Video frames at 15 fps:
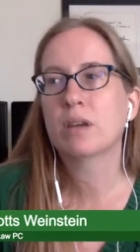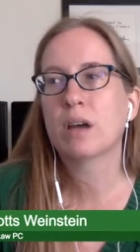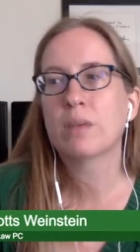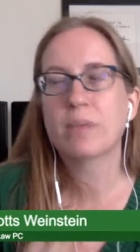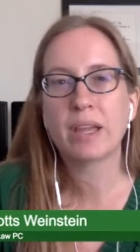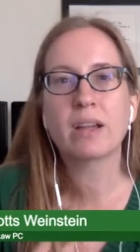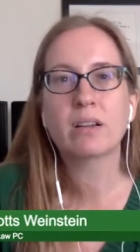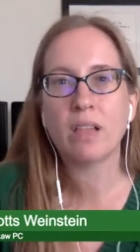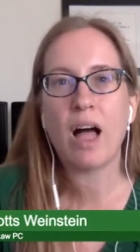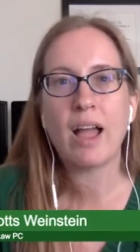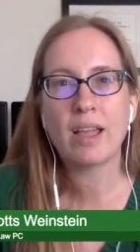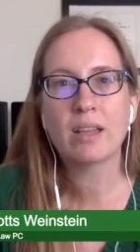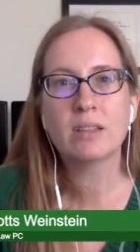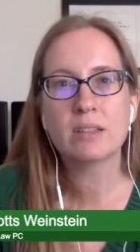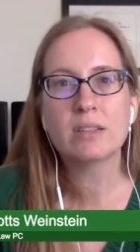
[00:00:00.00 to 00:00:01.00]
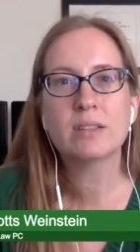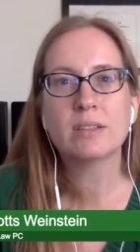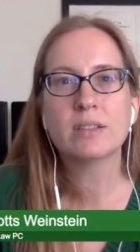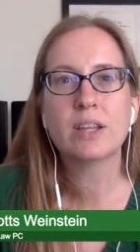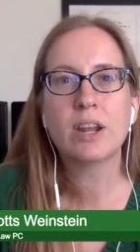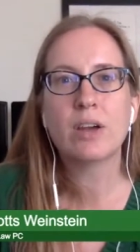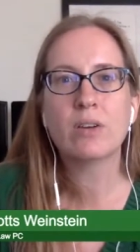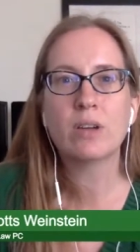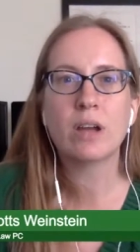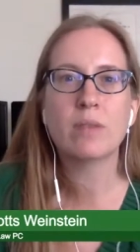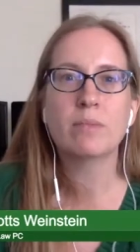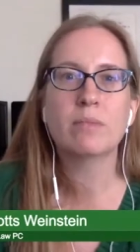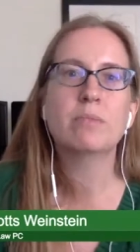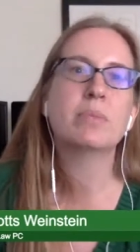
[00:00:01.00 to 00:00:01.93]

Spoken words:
big client, a